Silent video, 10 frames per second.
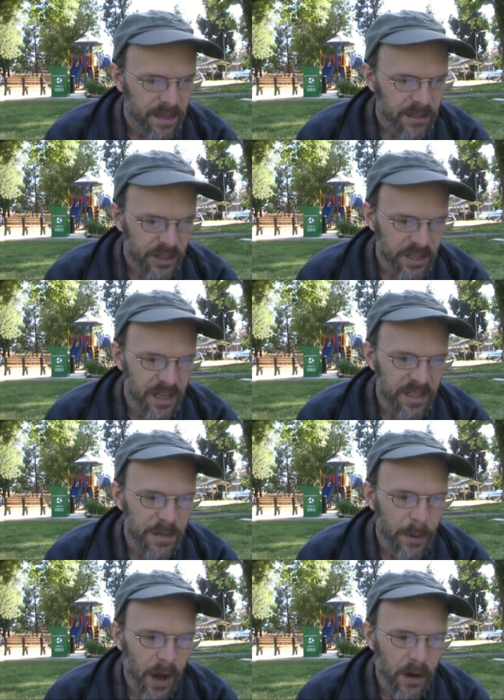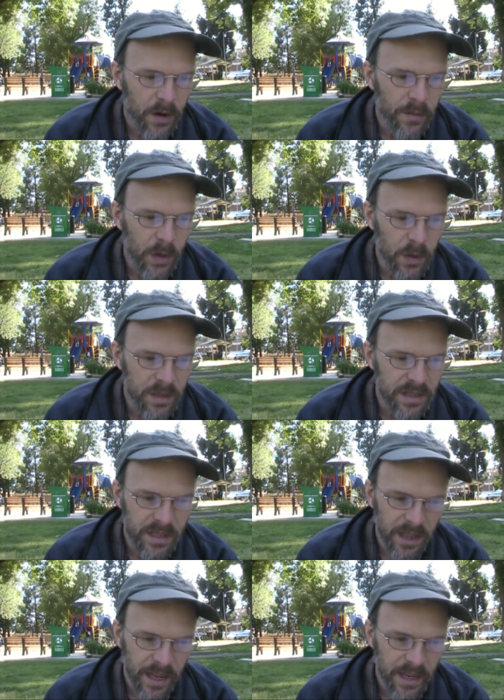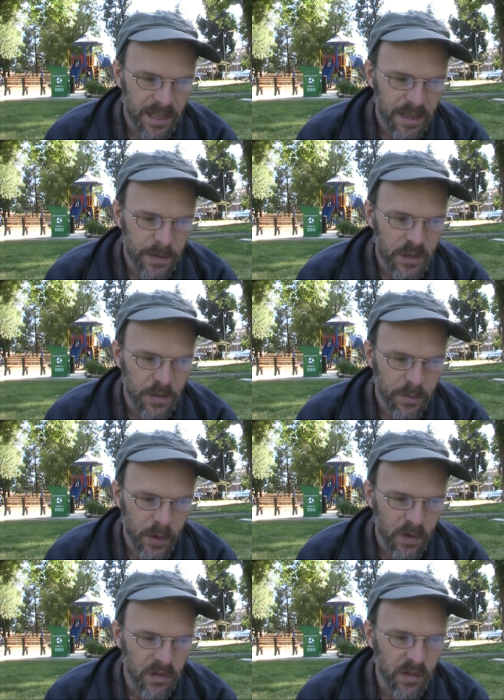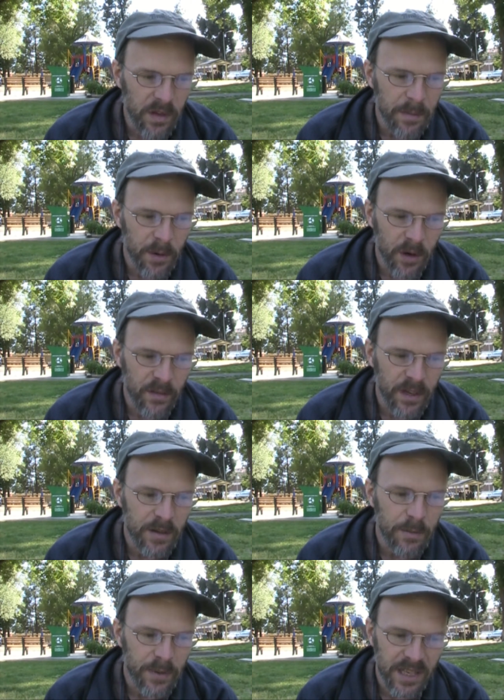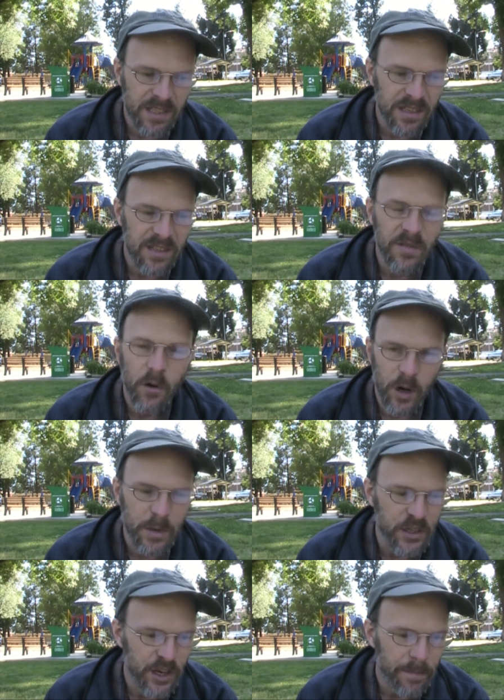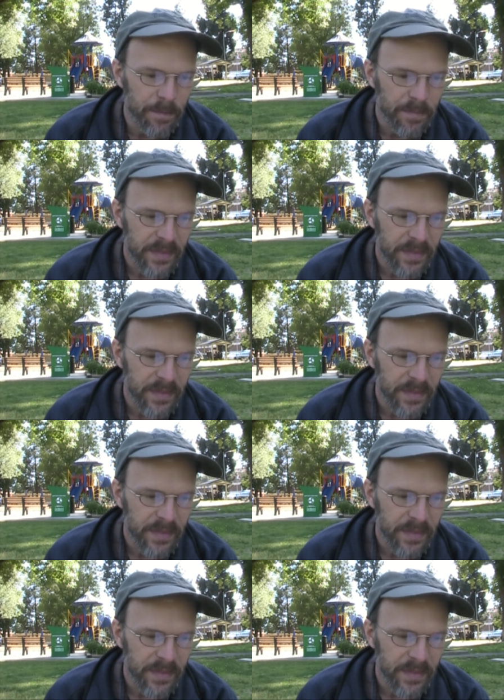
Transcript: Just as the potter molds his clay into the most beautiful and perfect pieces of workmanship,